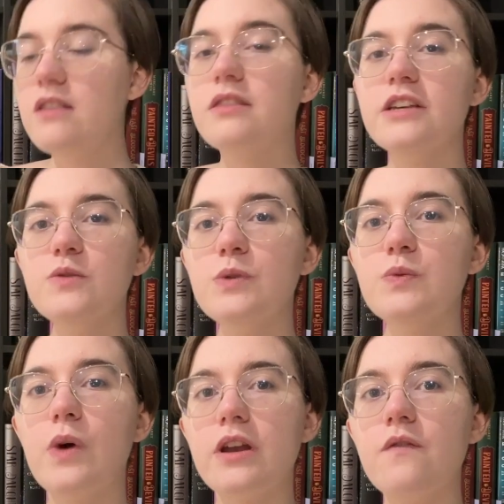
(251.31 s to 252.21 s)
This was
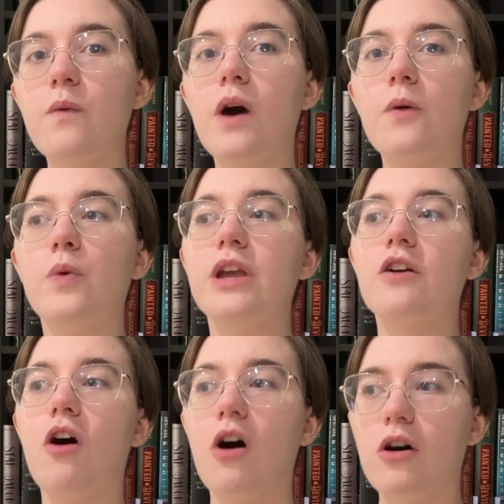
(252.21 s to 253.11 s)
one of what we
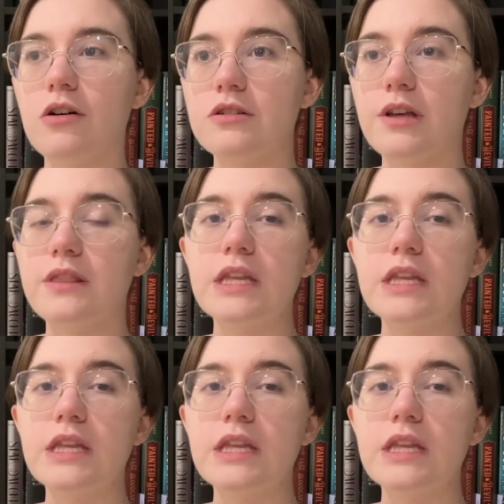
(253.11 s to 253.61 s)
called